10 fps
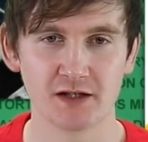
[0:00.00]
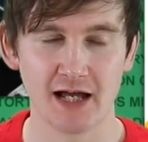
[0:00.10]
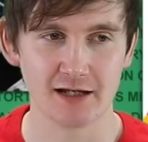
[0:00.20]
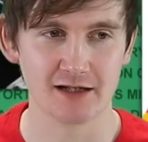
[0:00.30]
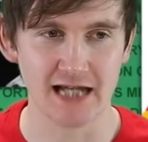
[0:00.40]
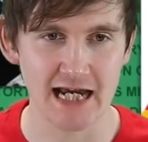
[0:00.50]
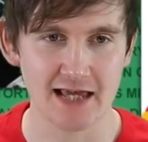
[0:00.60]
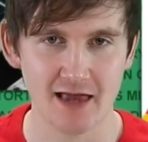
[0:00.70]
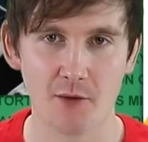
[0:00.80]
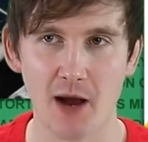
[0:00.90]
like
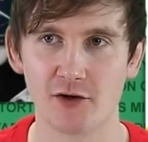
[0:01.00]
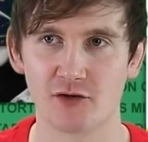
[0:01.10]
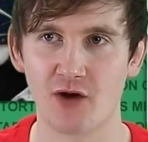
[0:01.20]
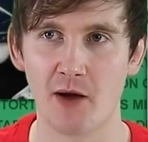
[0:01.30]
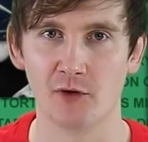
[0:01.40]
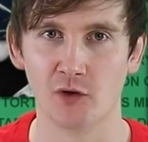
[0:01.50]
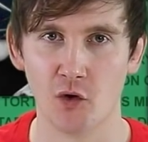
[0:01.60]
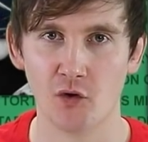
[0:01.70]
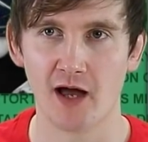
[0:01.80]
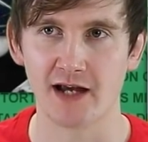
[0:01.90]
digging their way under the ground,
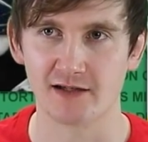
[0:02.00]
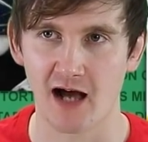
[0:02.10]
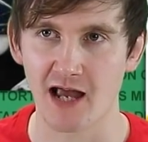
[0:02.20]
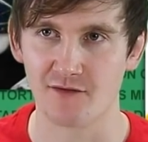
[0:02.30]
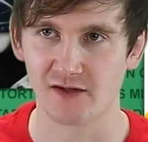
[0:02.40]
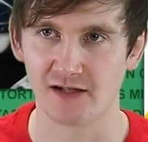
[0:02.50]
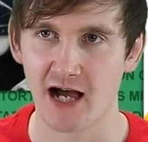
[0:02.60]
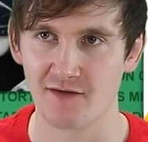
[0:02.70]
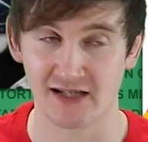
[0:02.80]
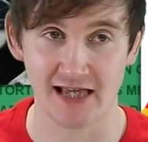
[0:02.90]
look like divers
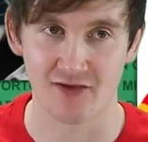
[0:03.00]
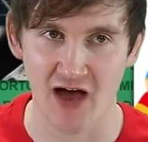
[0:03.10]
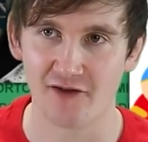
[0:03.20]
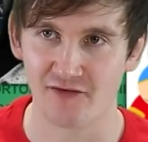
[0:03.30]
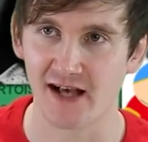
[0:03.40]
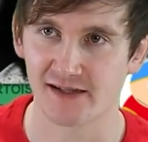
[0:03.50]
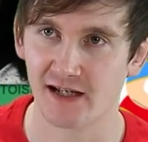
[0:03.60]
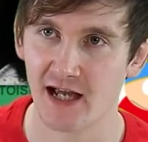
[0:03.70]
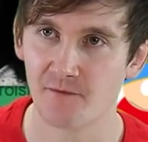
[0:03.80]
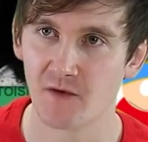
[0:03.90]
diving because they're that fast
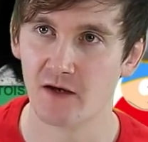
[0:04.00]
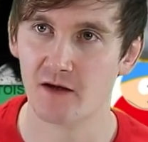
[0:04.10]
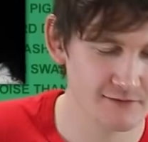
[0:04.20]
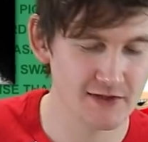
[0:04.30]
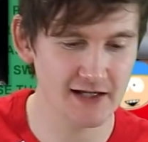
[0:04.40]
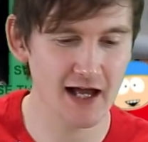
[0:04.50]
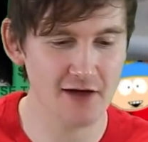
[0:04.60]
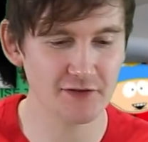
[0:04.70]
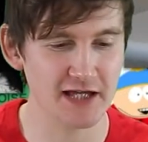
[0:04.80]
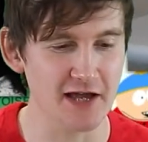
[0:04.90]
at it. It's like, I
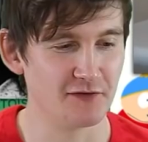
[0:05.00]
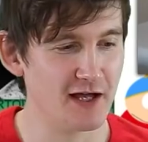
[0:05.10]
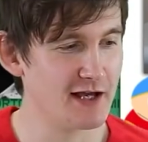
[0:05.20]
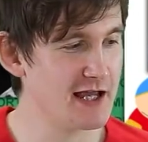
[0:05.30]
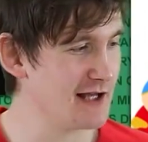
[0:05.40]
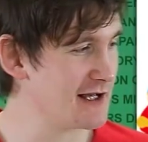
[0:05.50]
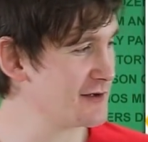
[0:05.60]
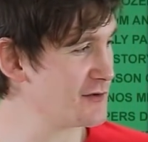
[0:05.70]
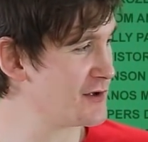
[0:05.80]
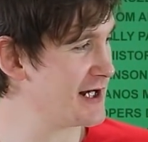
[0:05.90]
have a gif like here, like,
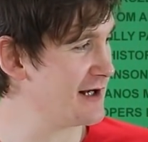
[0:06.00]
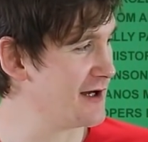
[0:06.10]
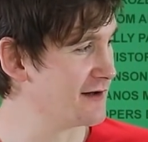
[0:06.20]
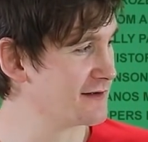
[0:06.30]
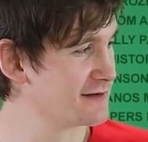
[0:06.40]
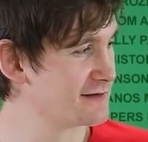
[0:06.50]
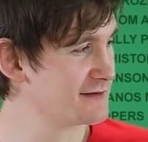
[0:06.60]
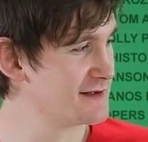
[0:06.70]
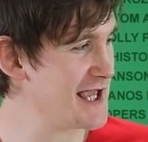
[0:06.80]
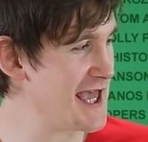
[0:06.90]
look at it, look.
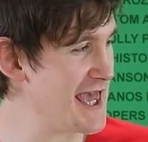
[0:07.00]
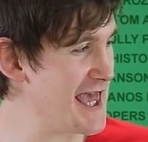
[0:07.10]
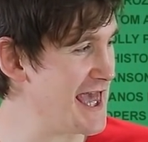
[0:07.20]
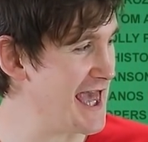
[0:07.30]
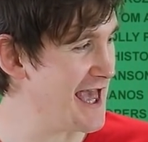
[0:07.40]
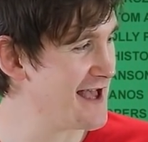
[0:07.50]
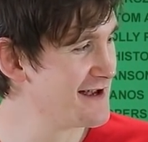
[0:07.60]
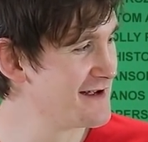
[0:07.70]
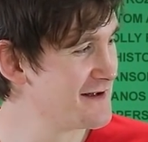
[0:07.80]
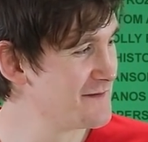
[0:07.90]
Yeah.
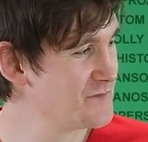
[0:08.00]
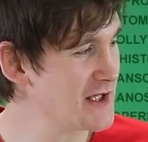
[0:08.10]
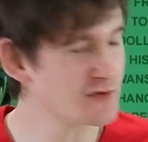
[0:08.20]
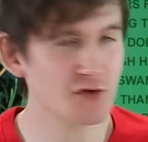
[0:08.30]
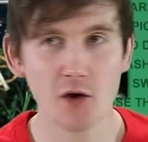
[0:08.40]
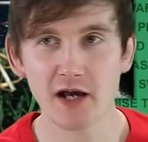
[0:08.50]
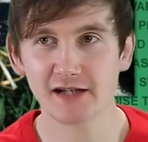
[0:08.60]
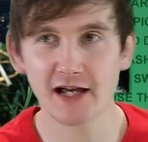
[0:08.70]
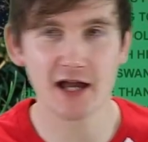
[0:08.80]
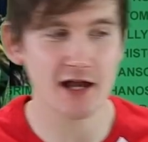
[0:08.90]
It just goes, it's
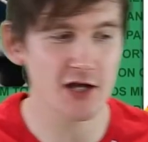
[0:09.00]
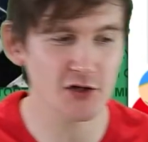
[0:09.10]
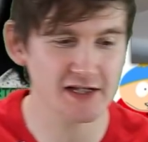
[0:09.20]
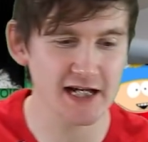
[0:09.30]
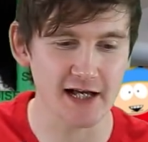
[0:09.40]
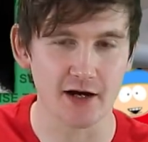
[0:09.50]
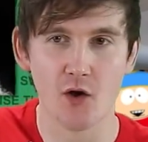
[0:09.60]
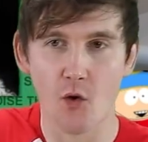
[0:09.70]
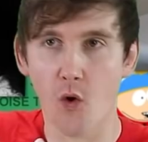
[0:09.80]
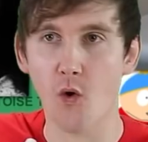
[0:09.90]
like, you just see it's like,
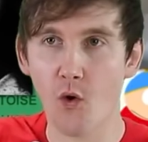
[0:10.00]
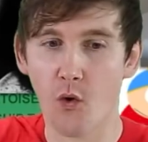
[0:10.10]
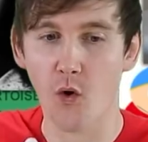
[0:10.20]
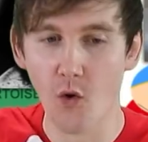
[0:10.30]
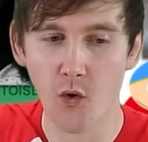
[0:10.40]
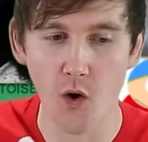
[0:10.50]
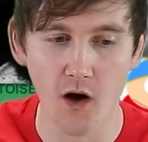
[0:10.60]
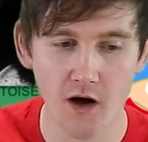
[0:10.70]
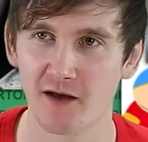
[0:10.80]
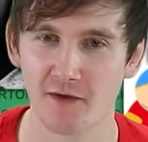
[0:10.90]
whoa, whoa,
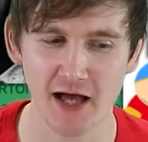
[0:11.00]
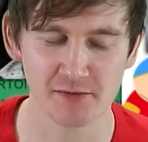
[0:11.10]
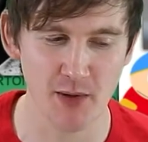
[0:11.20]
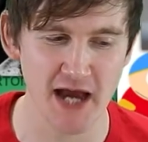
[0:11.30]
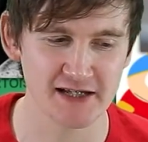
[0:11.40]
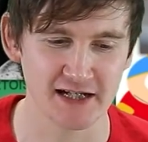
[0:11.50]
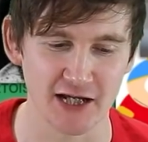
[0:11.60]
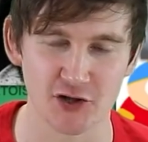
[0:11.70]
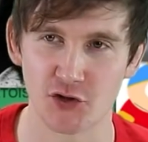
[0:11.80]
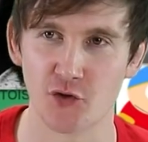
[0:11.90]
whoa. And that's basically
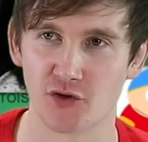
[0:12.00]
a Chuck